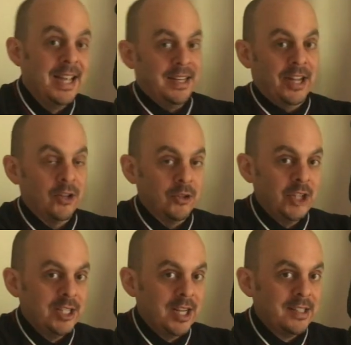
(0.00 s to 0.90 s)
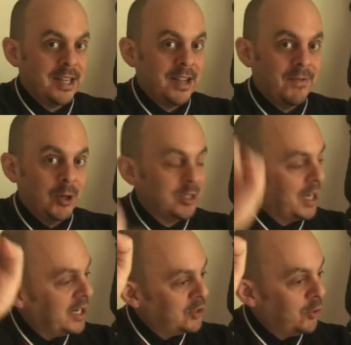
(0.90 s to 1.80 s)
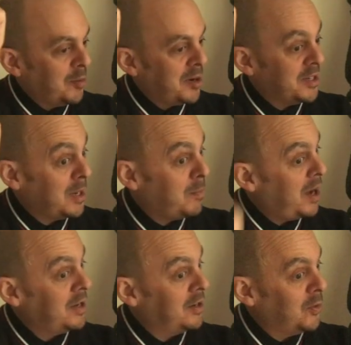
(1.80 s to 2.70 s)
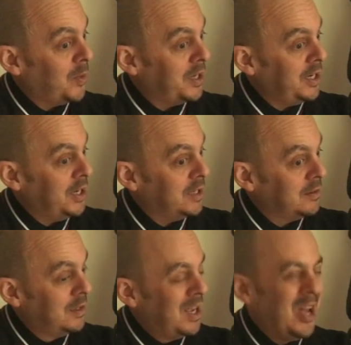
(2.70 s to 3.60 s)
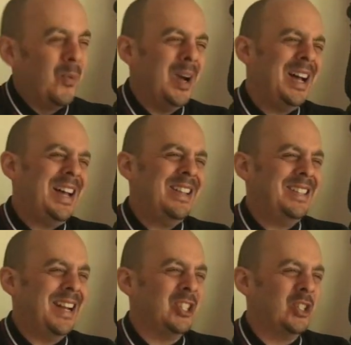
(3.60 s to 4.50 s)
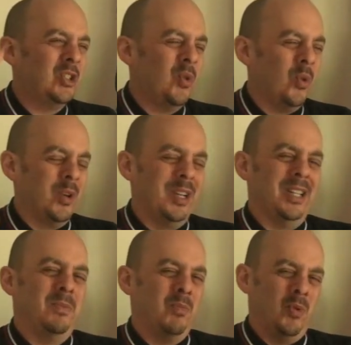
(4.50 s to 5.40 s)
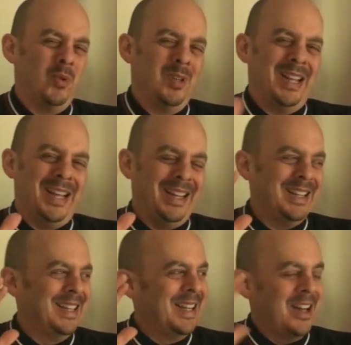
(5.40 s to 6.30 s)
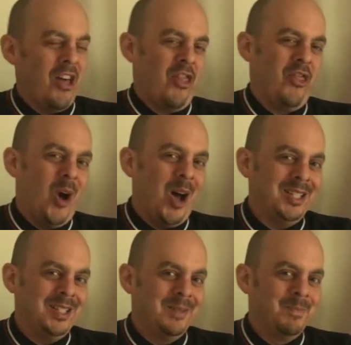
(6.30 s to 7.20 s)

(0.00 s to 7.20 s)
Now, don't change that dial, folks. I got a story about a dead body. You're going to want to hear it. Well, it's not a story. It's more like a thought.